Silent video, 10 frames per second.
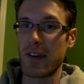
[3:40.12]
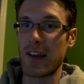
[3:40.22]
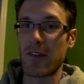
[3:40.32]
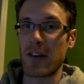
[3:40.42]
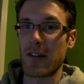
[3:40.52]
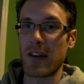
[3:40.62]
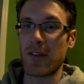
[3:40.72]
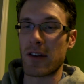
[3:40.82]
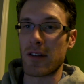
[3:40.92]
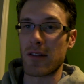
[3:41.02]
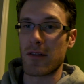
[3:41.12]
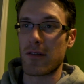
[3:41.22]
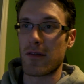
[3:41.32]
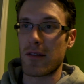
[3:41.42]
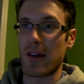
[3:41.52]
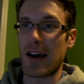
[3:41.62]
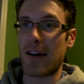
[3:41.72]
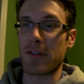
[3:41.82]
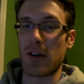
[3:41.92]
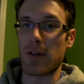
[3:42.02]
Even
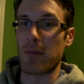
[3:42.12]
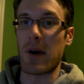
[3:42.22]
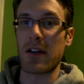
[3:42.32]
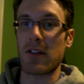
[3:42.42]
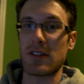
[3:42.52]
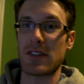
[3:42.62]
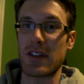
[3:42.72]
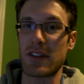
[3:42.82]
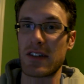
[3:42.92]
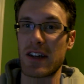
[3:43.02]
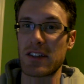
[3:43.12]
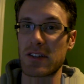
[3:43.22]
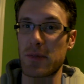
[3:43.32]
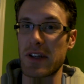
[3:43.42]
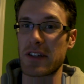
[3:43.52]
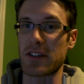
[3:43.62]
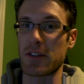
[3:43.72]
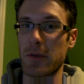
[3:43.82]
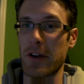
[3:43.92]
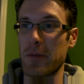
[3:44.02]
after Michael has explained it
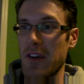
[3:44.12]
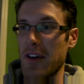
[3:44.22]
to me.